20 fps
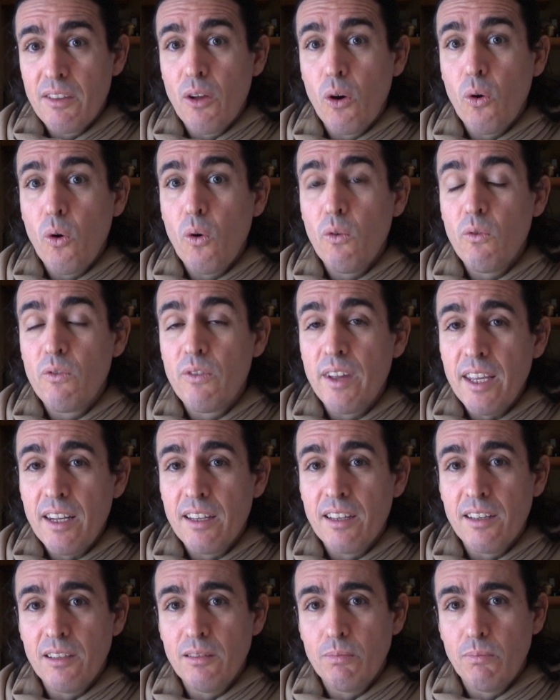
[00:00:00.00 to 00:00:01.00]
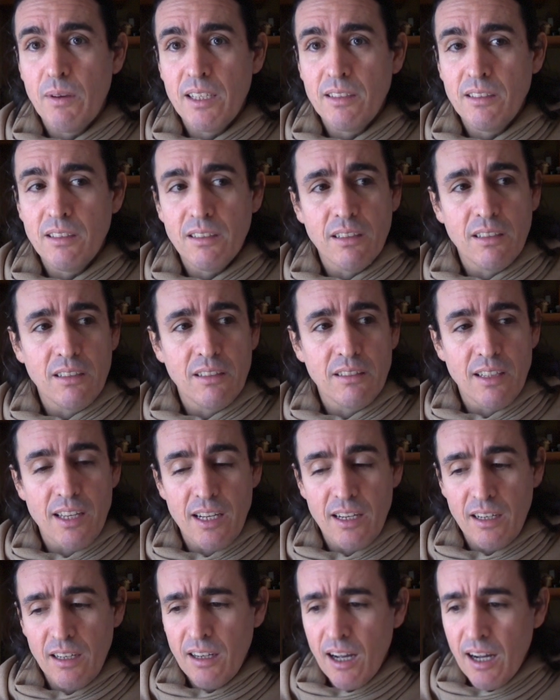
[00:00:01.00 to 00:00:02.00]
the whole Veda is basically
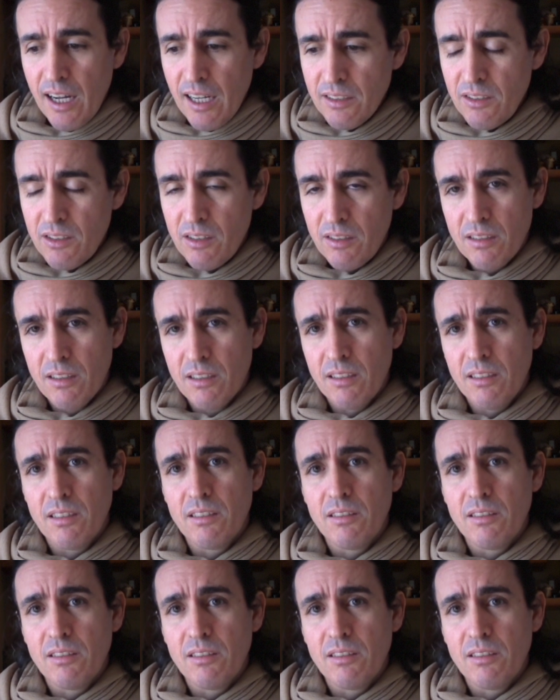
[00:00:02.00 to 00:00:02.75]
saying consciousness